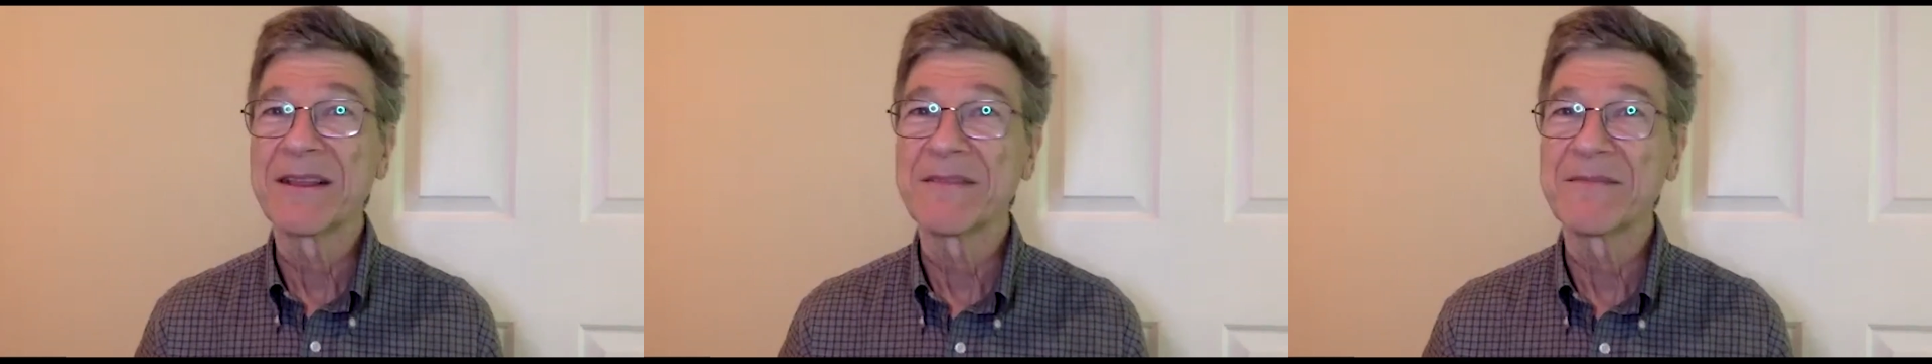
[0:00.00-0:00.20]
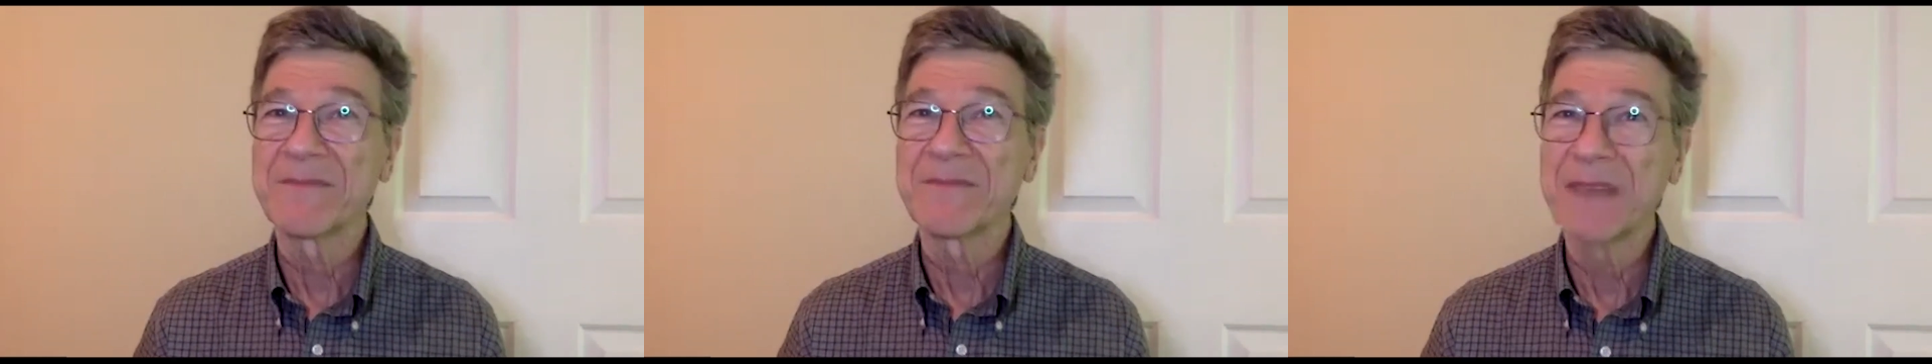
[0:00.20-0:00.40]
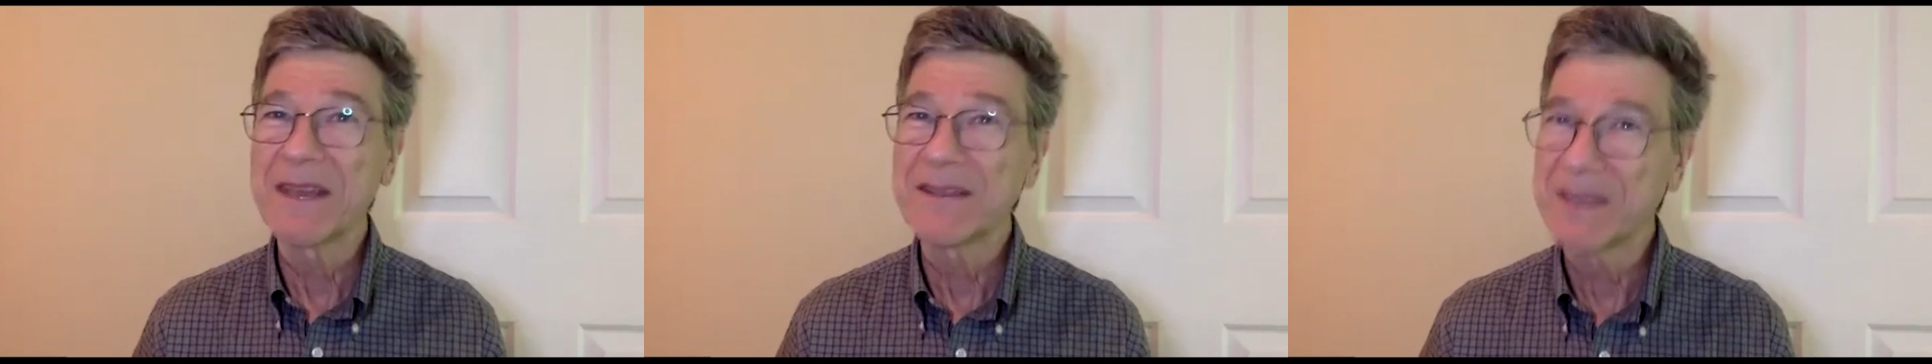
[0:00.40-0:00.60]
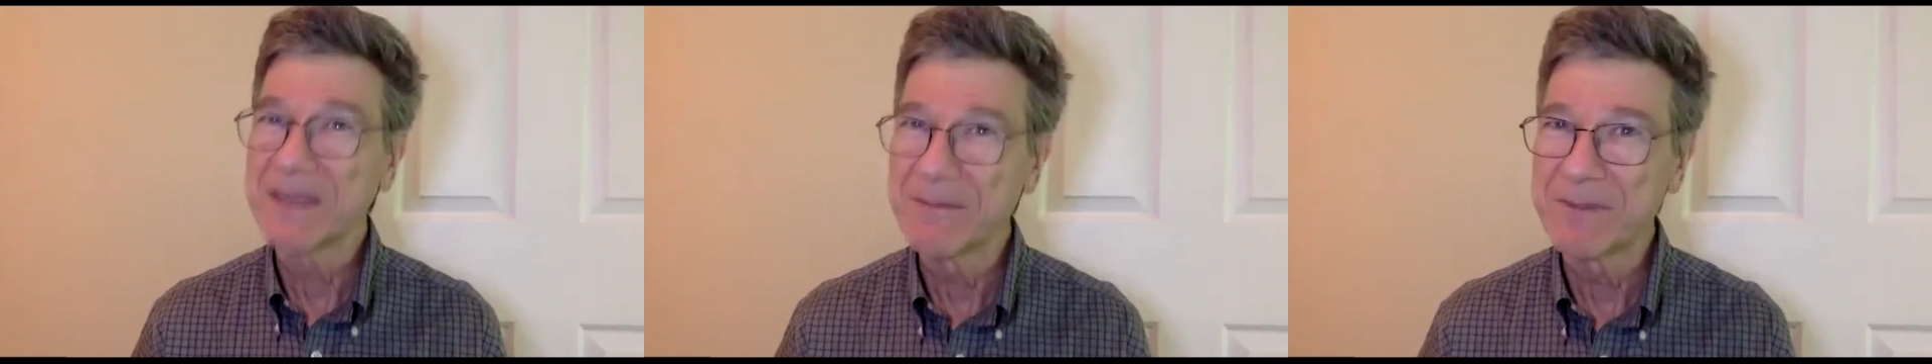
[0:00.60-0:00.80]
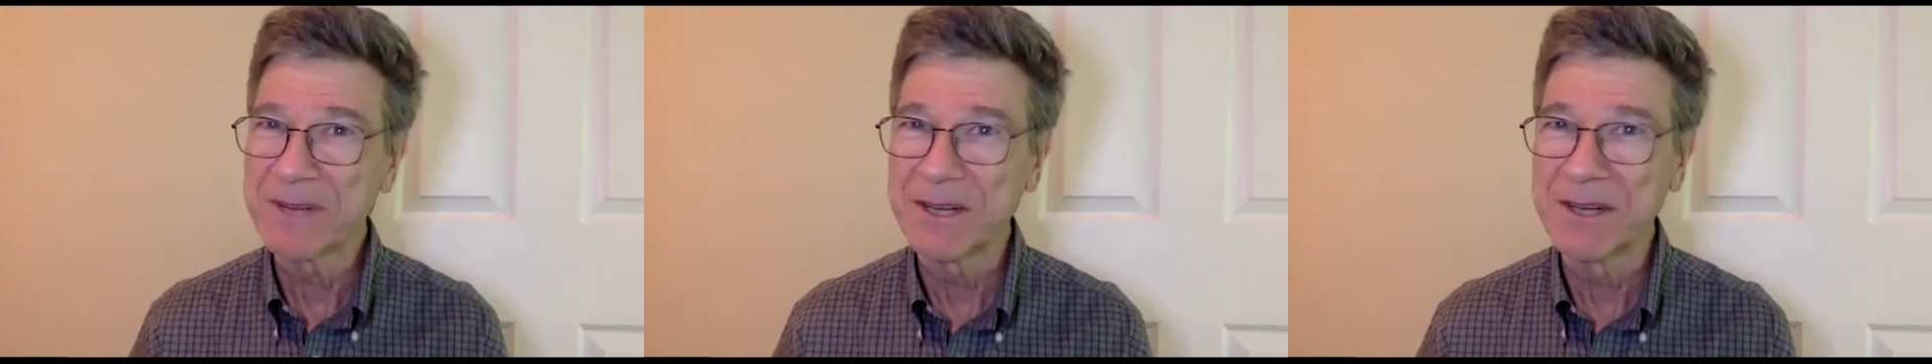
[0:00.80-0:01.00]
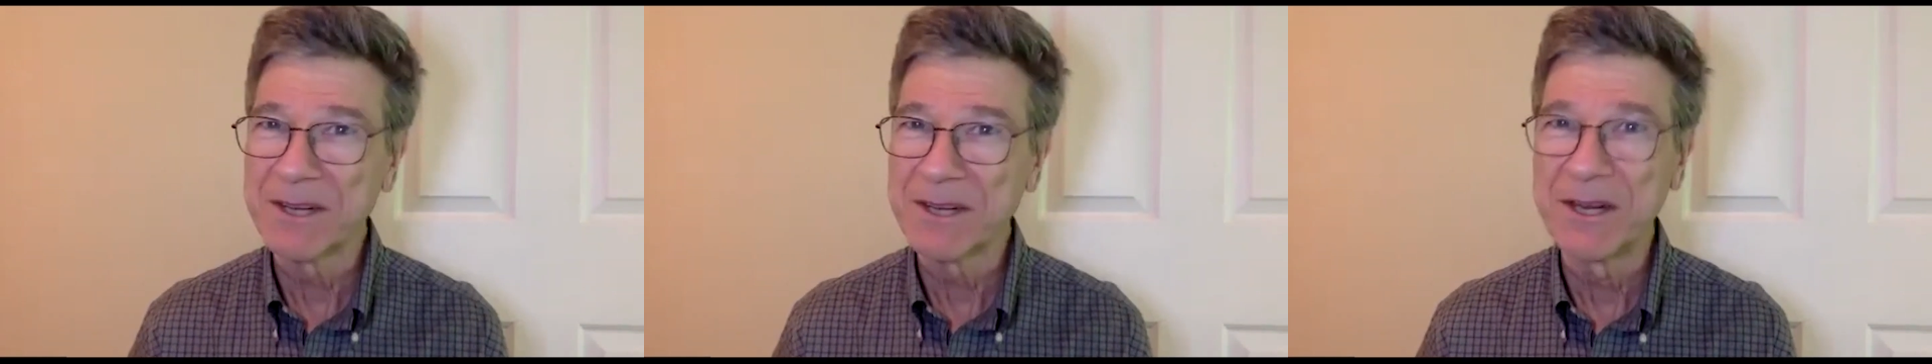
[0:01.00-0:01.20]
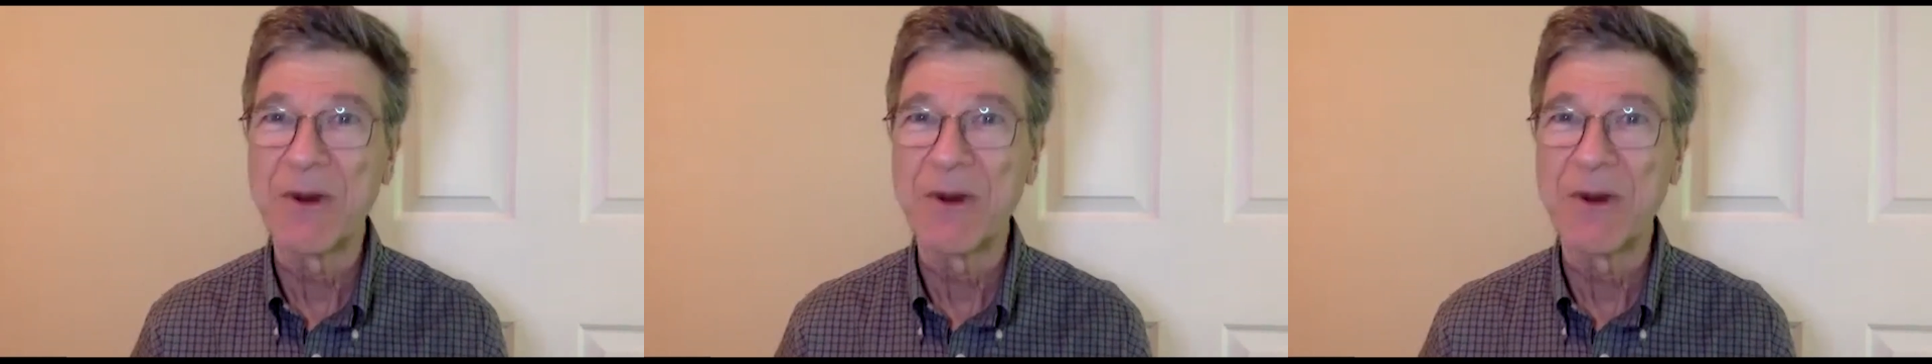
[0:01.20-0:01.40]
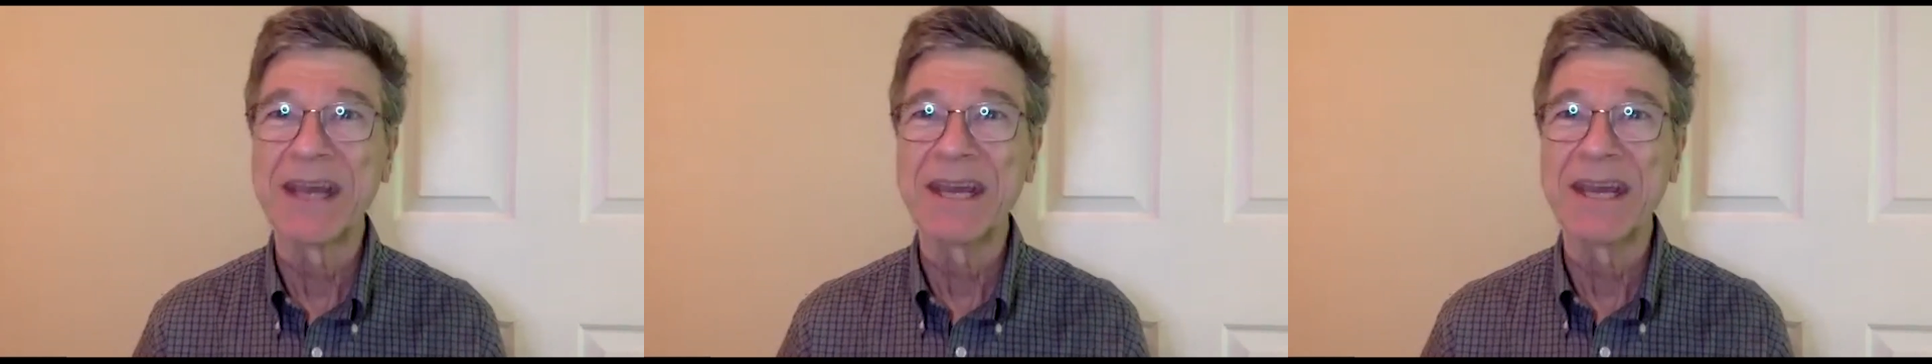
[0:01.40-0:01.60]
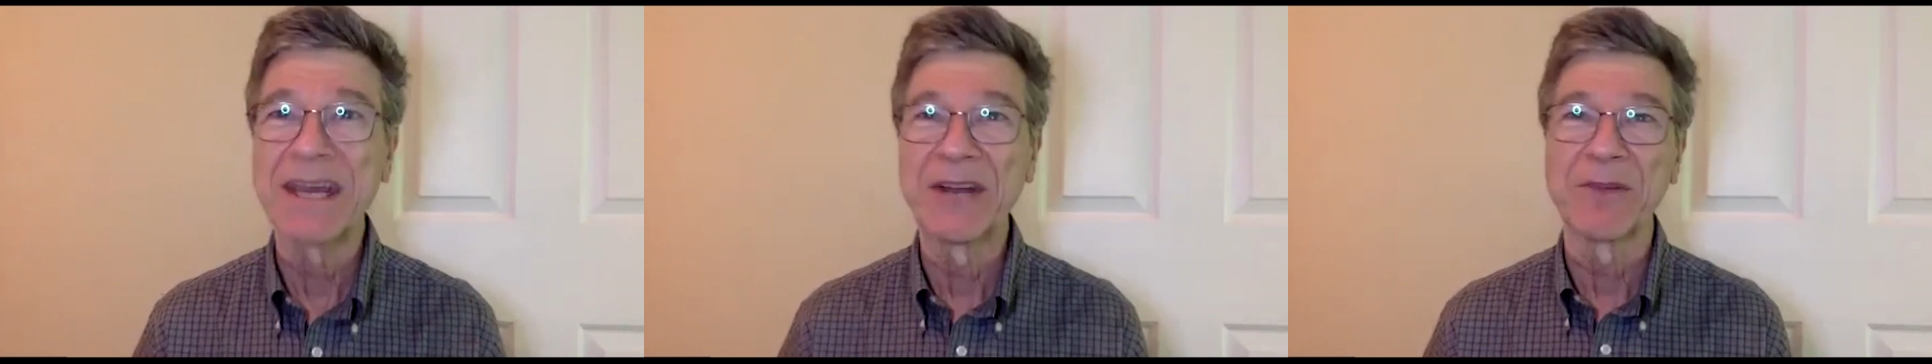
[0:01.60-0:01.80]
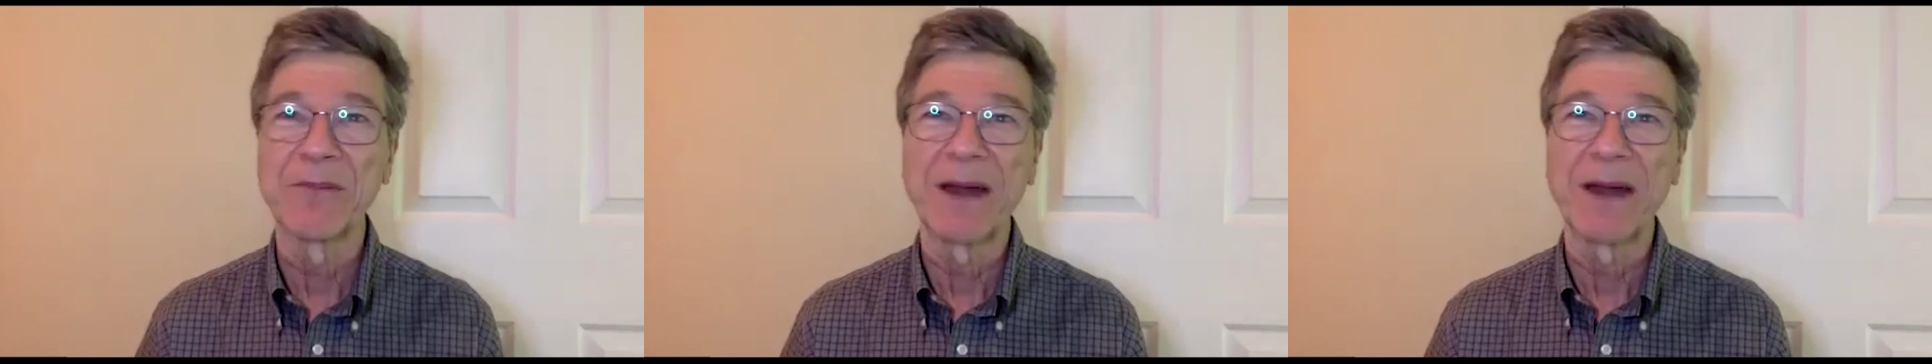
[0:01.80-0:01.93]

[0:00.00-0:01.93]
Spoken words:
they typically don't want to hear